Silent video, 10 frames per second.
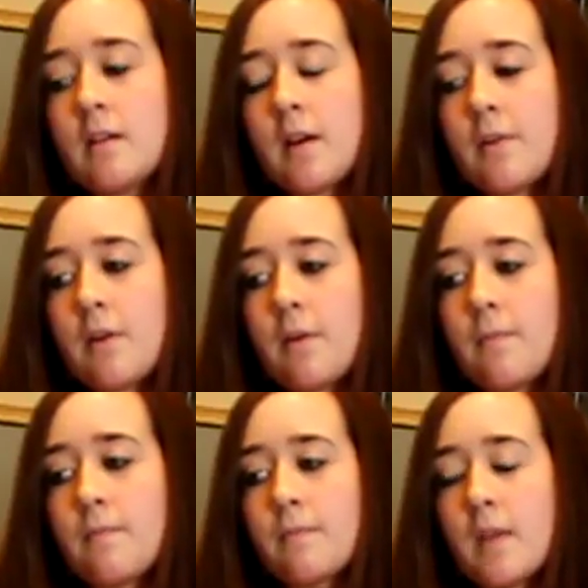I don't know.
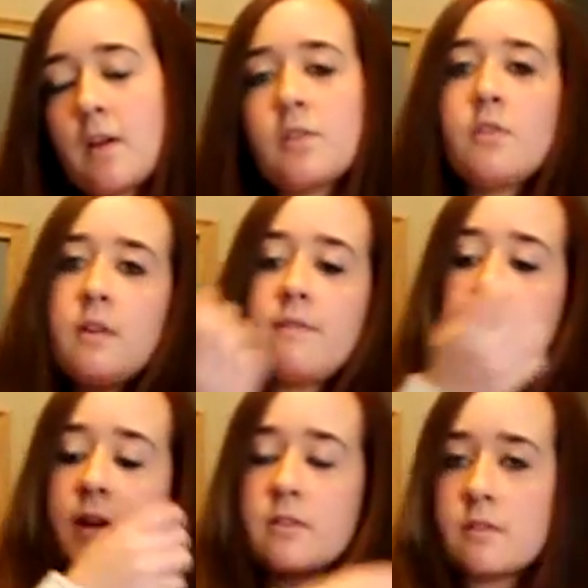I also love
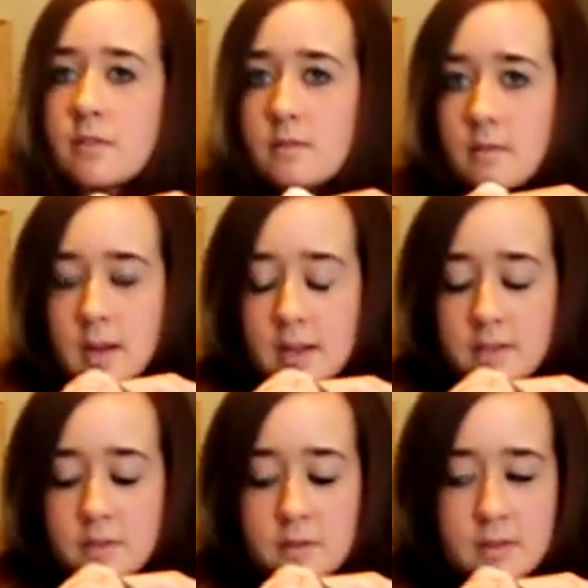flannels,
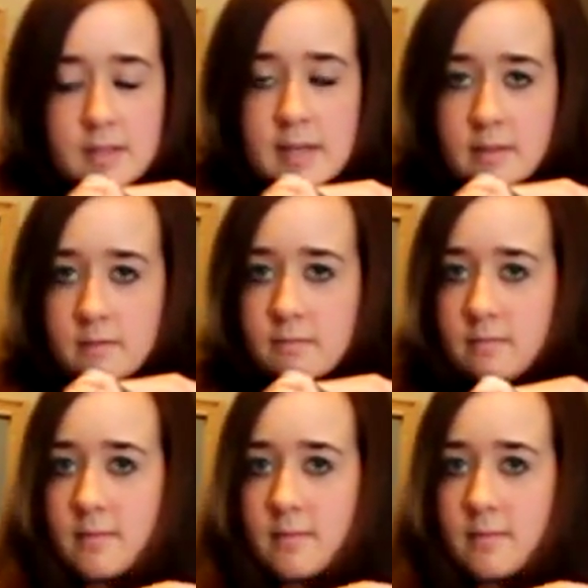as you can tell,